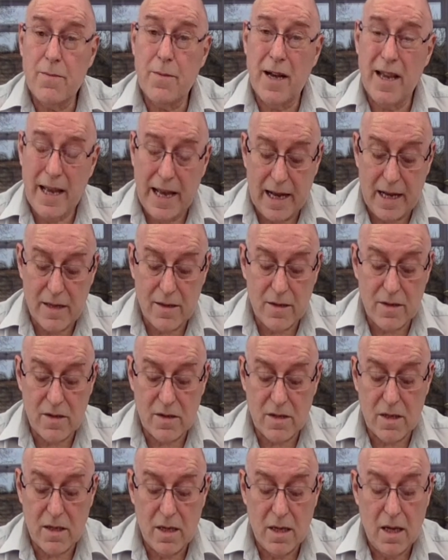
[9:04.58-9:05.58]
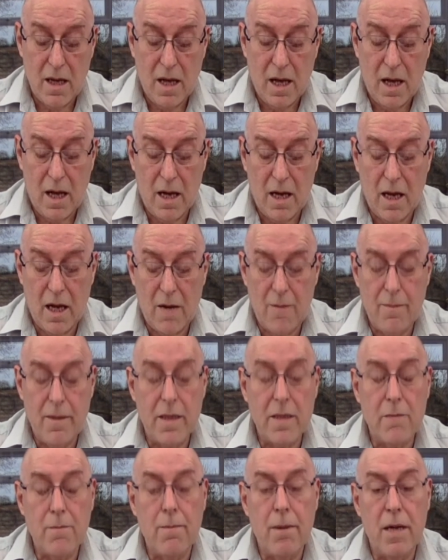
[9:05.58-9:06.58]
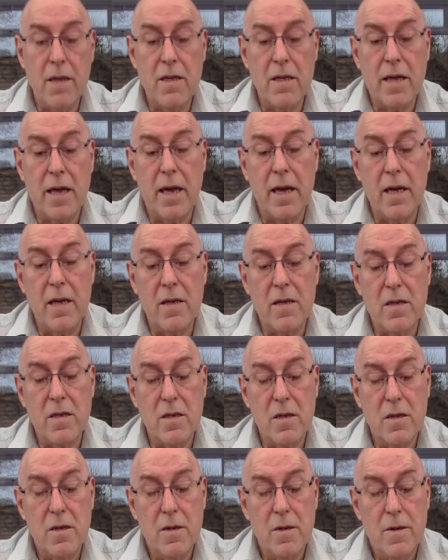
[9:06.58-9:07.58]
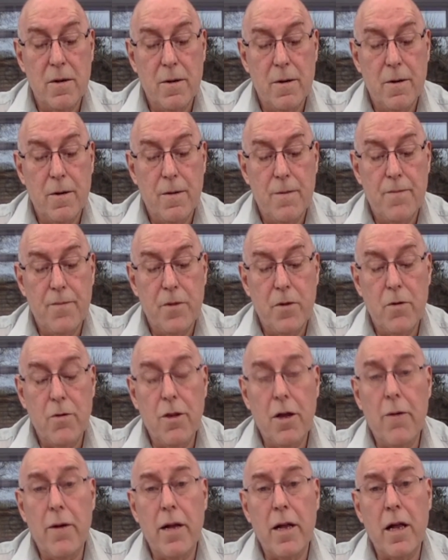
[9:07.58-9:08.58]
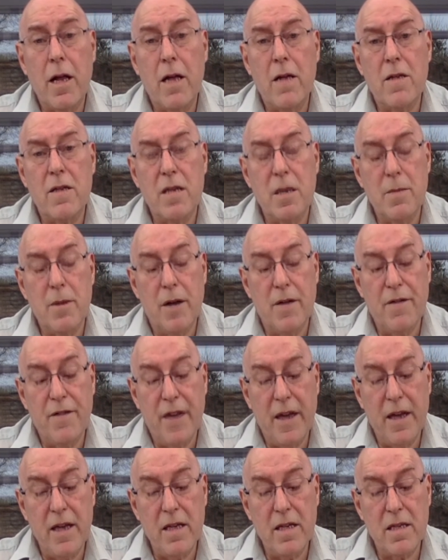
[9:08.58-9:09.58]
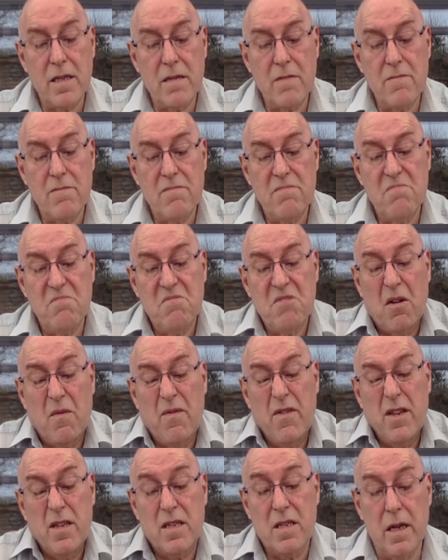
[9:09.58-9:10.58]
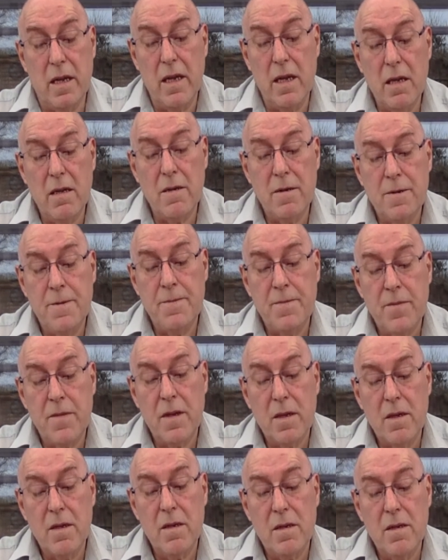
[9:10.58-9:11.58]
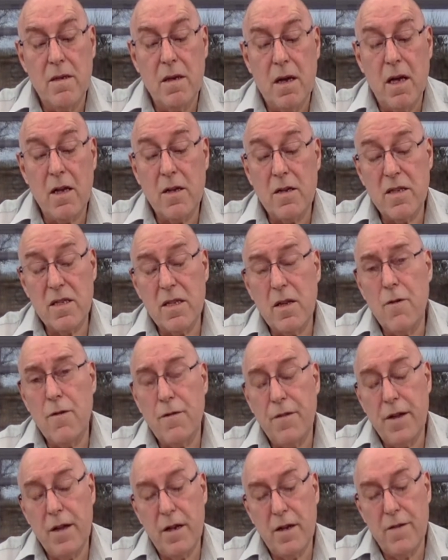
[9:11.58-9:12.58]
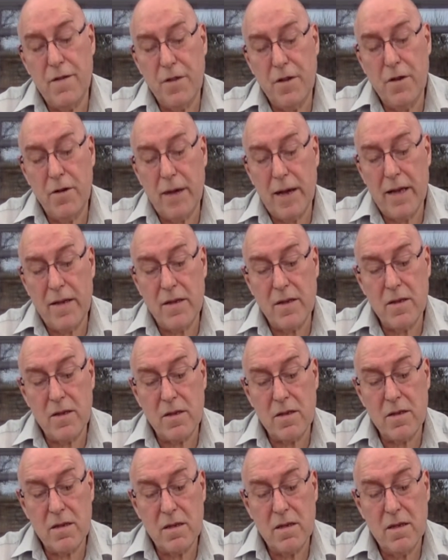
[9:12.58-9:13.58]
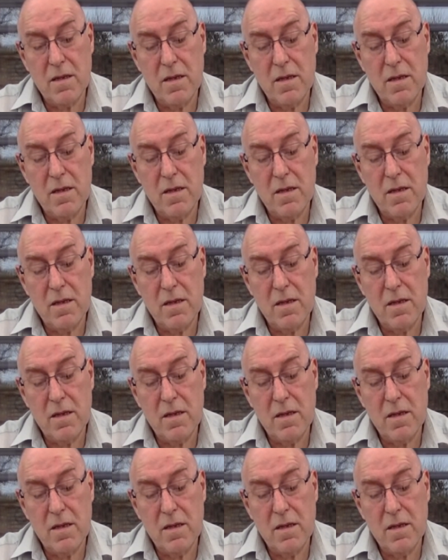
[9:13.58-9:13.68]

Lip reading: My hands are like mud cakes. Although I can't see my face, obviously, I can still feel a few ants.